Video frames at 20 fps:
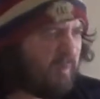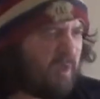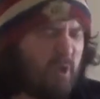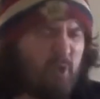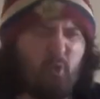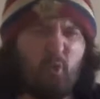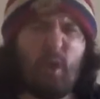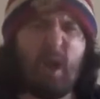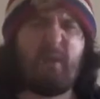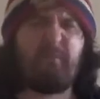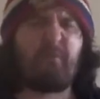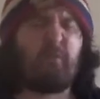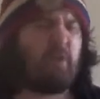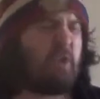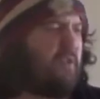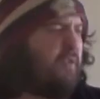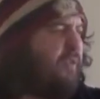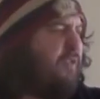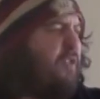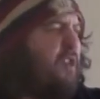whoever
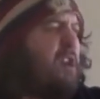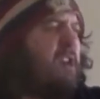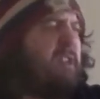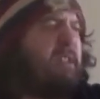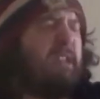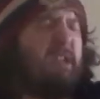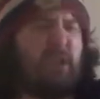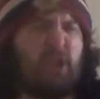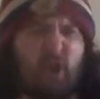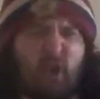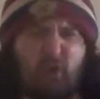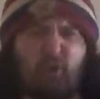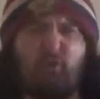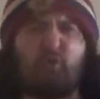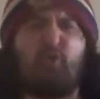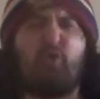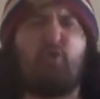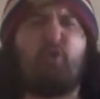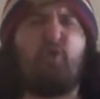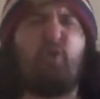the fuck the other
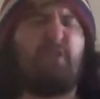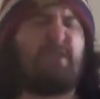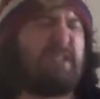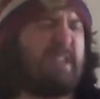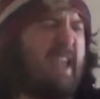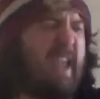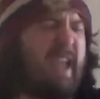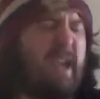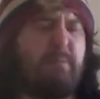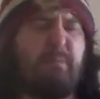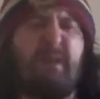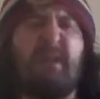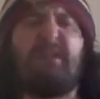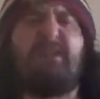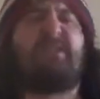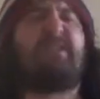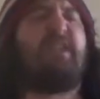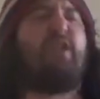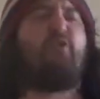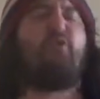girl's name
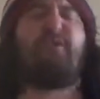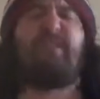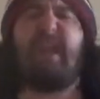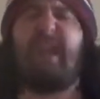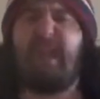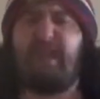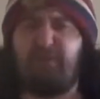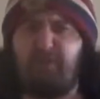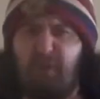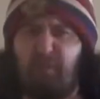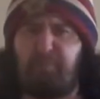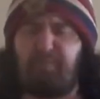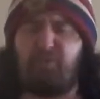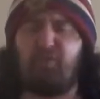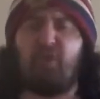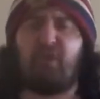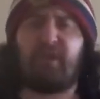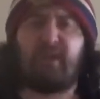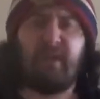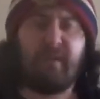is there, Dana
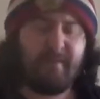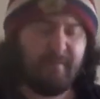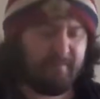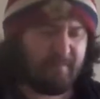Brooke,